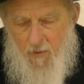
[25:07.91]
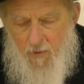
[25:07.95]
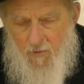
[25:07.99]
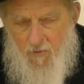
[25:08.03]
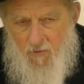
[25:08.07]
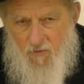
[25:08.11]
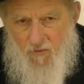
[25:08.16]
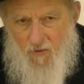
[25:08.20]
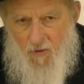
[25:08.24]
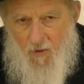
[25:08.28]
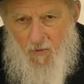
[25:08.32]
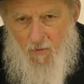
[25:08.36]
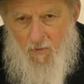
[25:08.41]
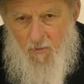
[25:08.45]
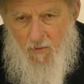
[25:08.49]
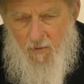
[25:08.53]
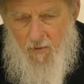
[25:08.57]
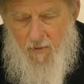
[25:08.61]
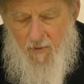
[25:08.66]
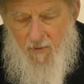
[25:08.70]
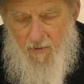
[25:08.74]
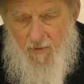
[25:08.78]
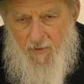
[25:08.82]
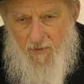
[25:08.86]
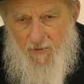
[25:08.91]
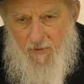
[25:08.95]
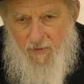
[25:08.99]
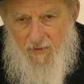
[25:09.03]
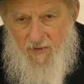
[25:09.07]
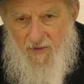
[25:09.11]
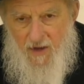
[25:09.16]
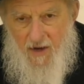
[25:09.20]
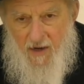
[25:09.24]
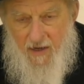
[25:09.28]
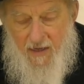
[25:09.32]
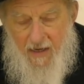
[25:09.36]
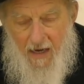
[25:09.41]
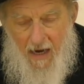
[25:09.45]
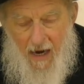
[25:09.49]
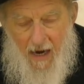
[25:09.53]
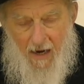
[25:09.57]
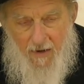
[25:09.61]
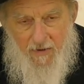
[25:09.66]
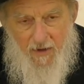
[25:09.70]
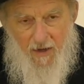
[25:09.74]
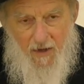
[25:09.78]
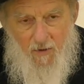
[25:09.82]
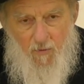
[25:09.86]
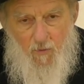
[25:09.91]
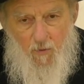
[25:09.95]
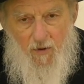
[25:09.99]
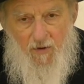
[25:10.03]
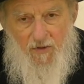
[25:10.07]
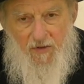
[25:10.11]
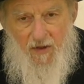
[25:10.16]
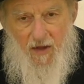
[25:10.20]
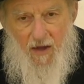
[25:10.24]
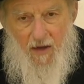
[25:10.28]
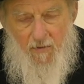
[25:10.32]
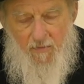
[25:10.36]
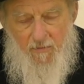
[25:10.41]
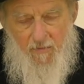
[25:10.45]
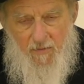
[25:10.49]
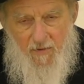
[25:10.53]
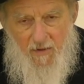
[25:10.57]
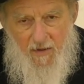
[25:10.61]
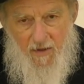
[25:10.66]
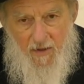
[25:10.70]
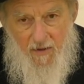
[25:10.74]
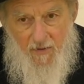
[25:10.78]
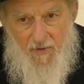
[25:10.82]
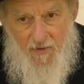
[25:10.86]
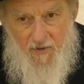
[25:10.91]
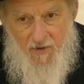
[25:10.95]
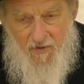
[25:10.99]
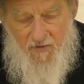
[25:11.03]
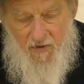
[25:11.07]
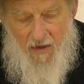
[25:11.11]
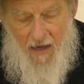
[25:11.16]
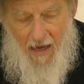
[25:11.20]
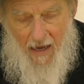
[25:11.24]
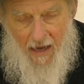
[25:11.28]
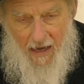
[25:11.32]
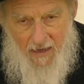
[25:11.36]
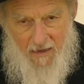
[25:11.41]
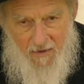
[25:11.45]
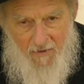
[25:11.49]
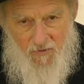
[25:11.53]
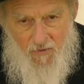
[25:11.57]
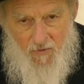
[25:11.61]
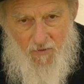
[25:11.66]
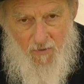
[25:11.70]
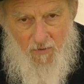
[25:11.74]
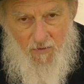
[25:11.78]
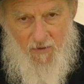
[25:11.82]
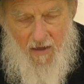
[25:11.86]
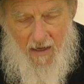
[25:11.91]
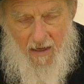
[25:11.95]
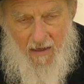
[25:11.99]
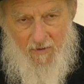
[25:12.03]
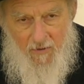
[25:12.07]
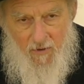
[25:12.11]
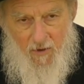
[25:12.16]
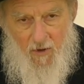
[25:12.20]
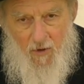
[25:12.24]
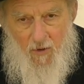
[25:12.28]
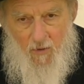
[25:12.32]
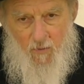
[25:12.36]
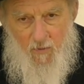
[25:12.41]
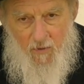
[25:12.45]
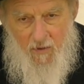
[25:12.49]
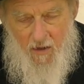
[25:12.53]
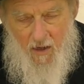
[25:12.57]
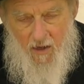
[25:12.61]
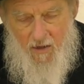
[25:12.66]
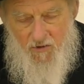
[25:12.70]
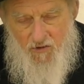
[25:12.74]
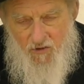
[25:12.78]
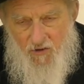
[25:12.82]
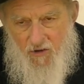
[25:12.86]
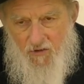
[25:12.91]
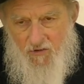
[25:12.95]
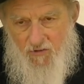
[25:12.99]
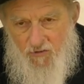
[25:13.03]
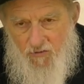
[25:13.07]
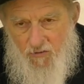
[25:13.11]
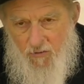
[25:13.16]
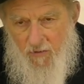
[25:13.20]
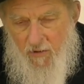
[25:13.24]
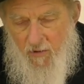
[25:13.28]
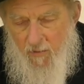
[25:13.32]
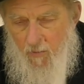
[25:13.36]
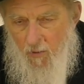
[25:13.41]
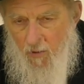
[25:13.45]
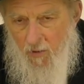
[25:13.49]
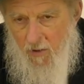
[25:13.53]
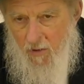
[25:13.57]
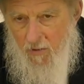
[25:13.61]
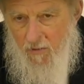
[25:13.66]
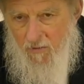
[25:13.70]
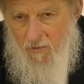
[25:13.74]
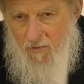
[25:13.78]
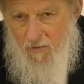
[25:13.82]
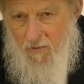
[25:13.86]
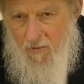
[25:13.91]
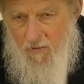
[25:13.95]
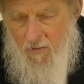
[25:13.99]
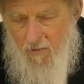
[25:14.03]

So they're carrying with them this attitude that we're not just shooting bullets.